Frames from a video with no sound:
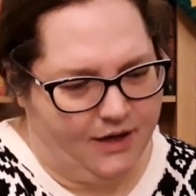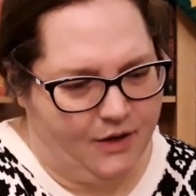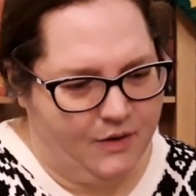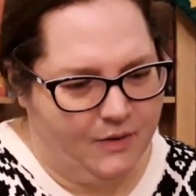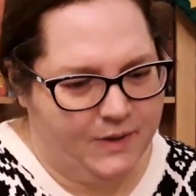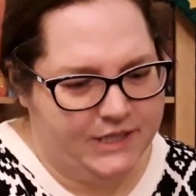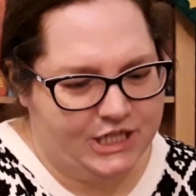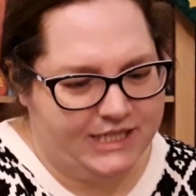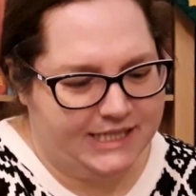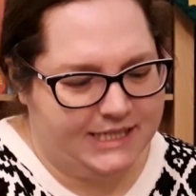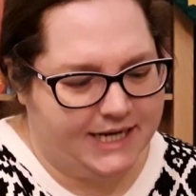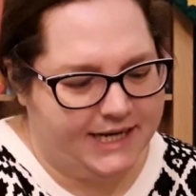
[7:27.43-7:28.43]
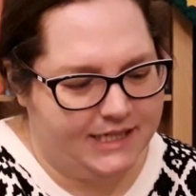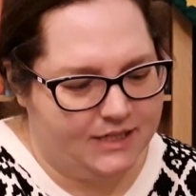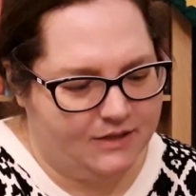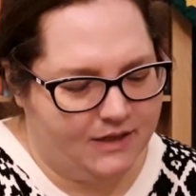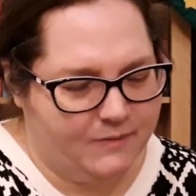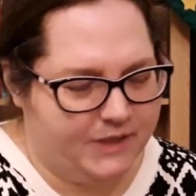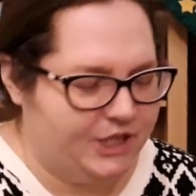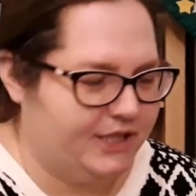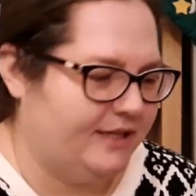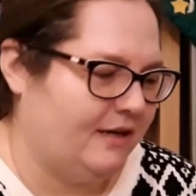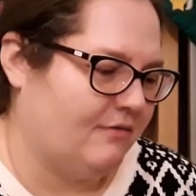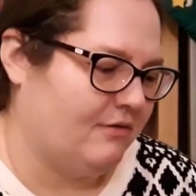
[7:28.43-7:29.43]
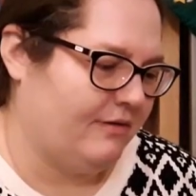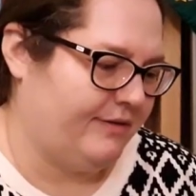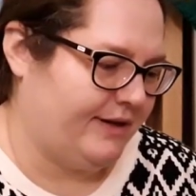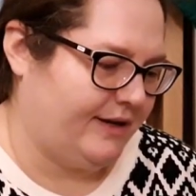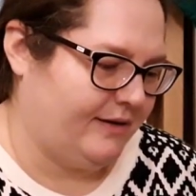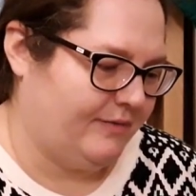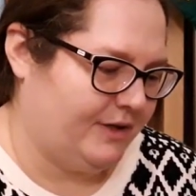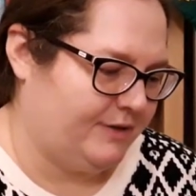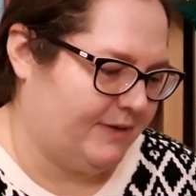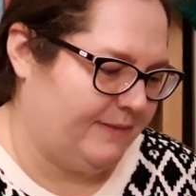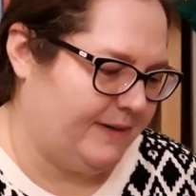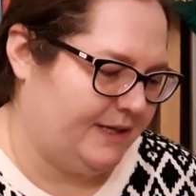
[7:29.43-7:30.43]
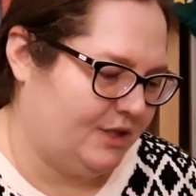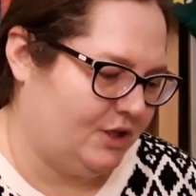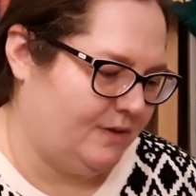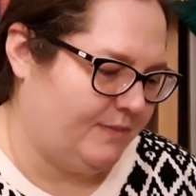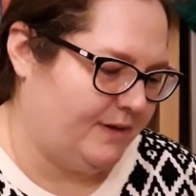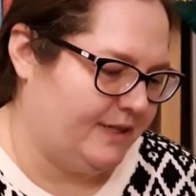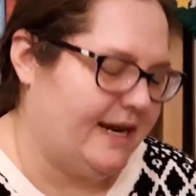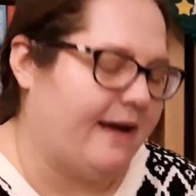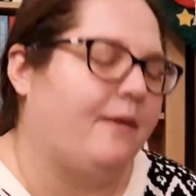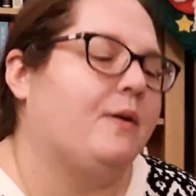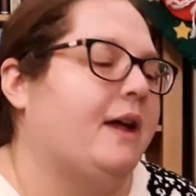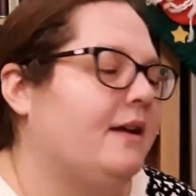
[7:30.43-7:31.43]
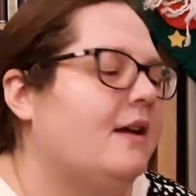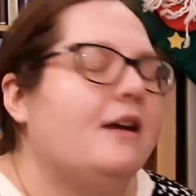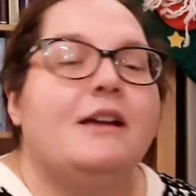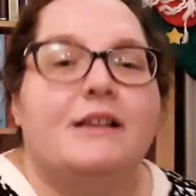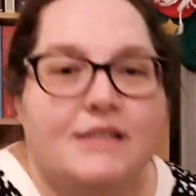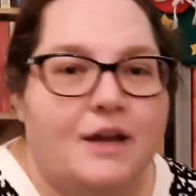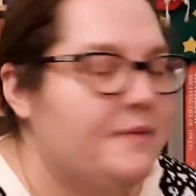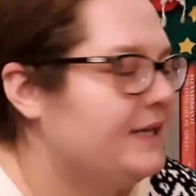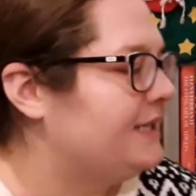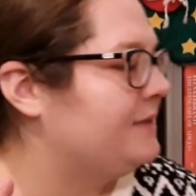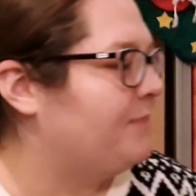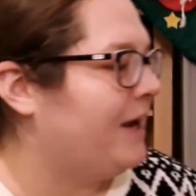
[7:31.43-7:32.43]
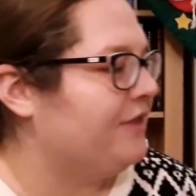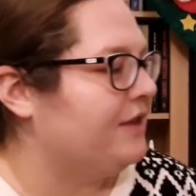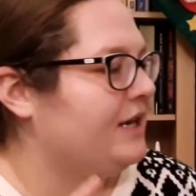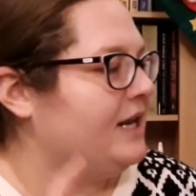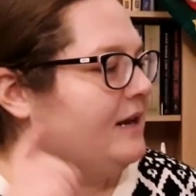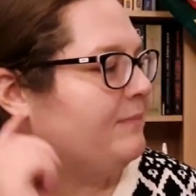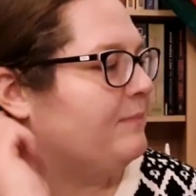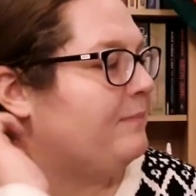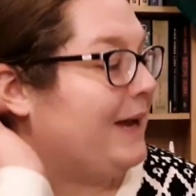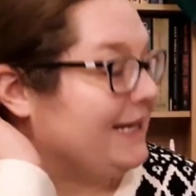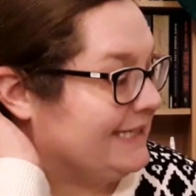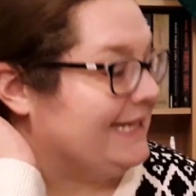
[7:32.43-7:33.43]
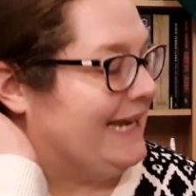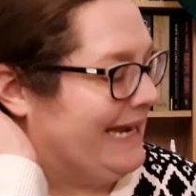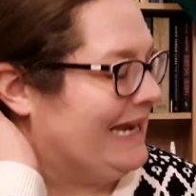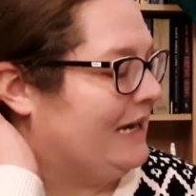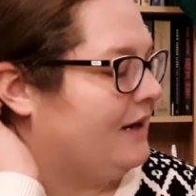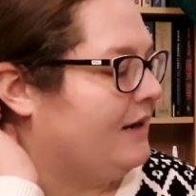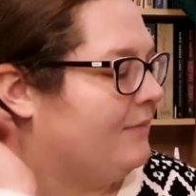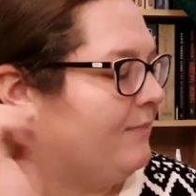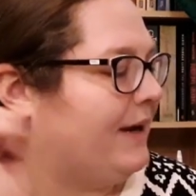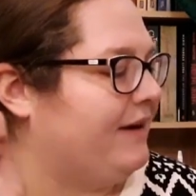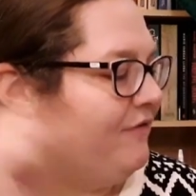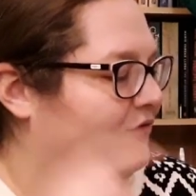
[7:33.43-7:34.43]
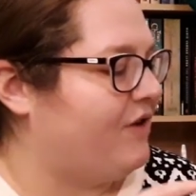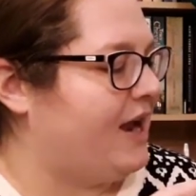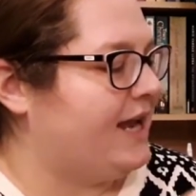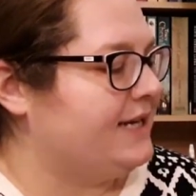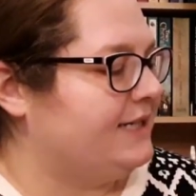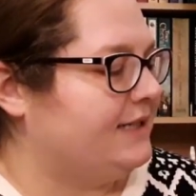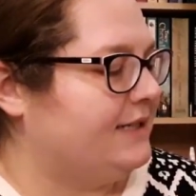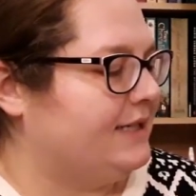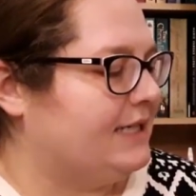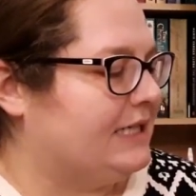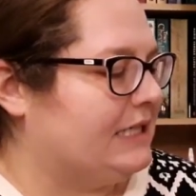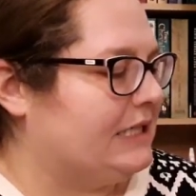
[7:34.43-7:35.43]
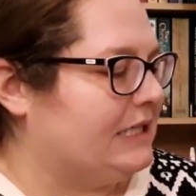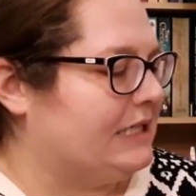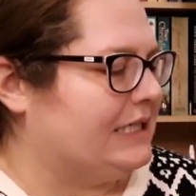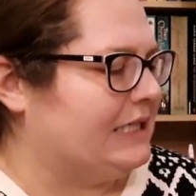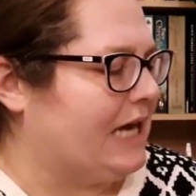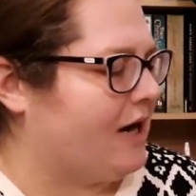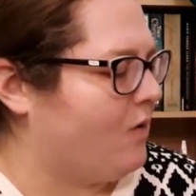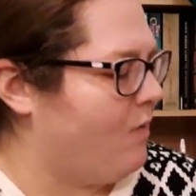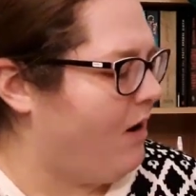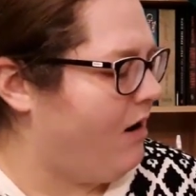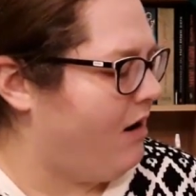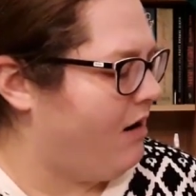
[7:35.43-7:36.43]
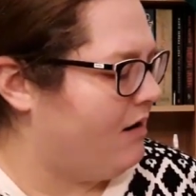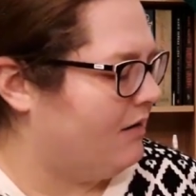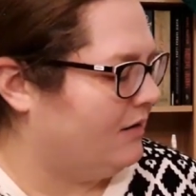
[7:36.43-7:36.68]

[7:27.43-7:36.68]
I don't know which is the title and which is the author, which might be a stupid. Yeah, okay. So this is Bethany Bethany by Fred D'Aguiar.